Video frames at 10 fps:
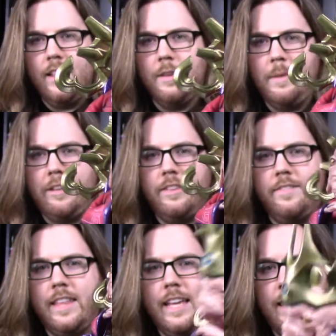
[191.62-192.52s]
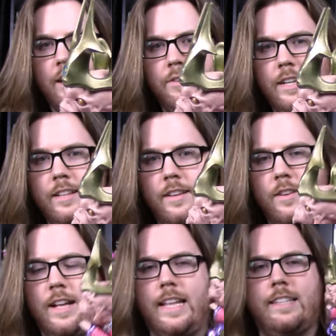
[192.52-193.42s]
the mouth and everything. Then going in
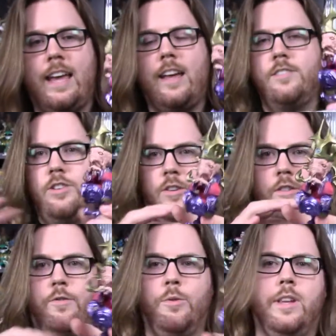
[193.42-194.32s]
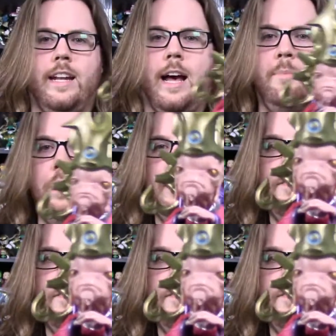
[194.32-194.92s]
got its hands you know folded up and